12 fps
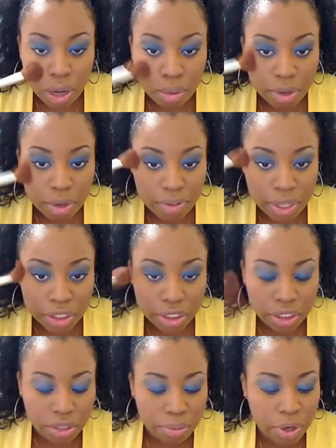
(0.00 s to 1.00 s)
above that
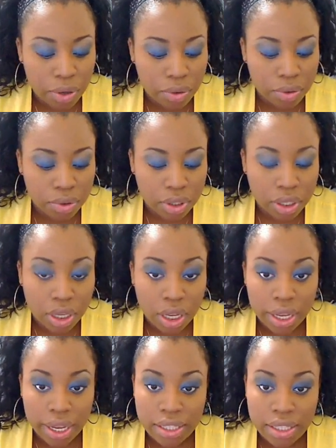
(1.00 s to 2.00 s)
cheekbone.
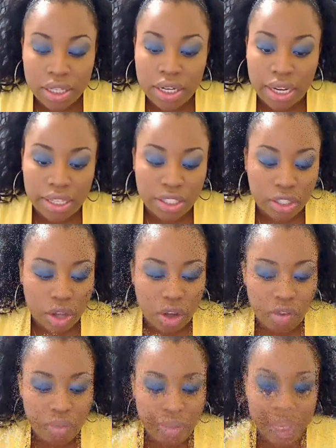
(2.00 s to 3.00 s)
It's a nice
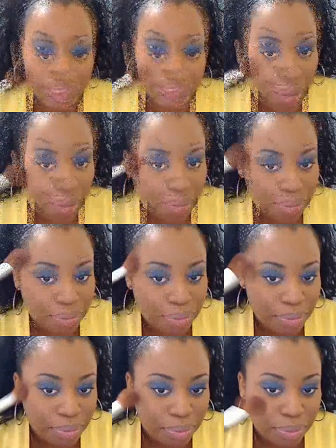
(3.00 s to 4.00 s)
soft pink.
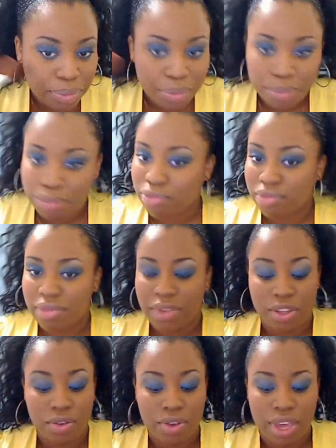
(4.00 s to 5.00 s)

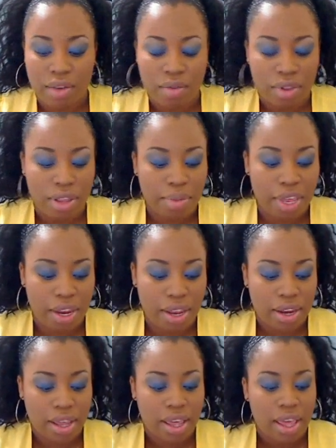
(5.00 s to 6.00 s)
You can't really beat
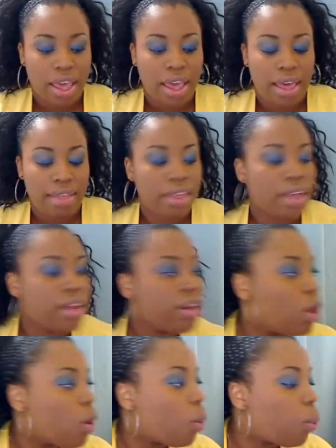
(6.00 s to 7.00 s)
it. And
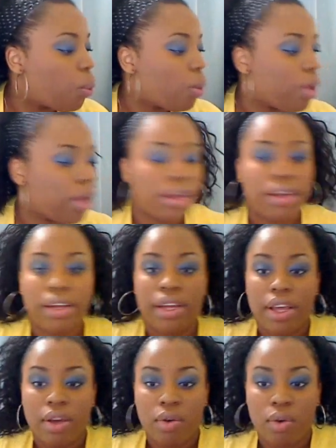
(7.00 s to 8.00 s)
then
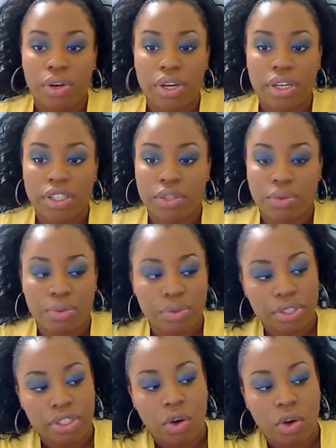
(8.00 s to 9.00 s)
what we're going to do is
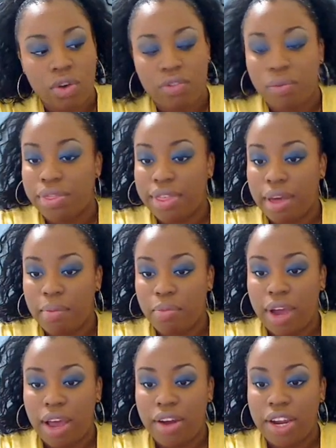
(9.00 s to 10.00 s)
we're going to go on with that
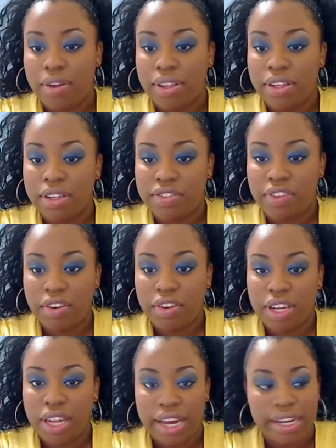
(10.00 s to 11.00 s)
brown. Now it looks
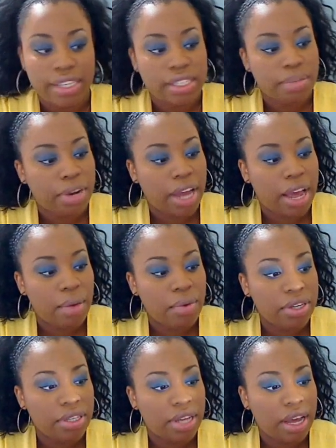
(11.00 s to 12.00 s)
very light, but I
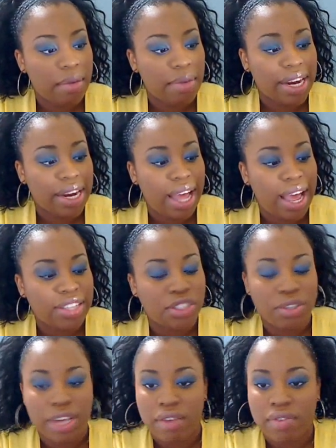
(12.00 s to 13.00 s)
would, and it
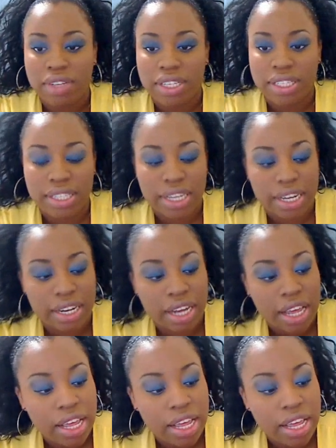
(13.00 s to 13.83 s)
has, you can't really see it,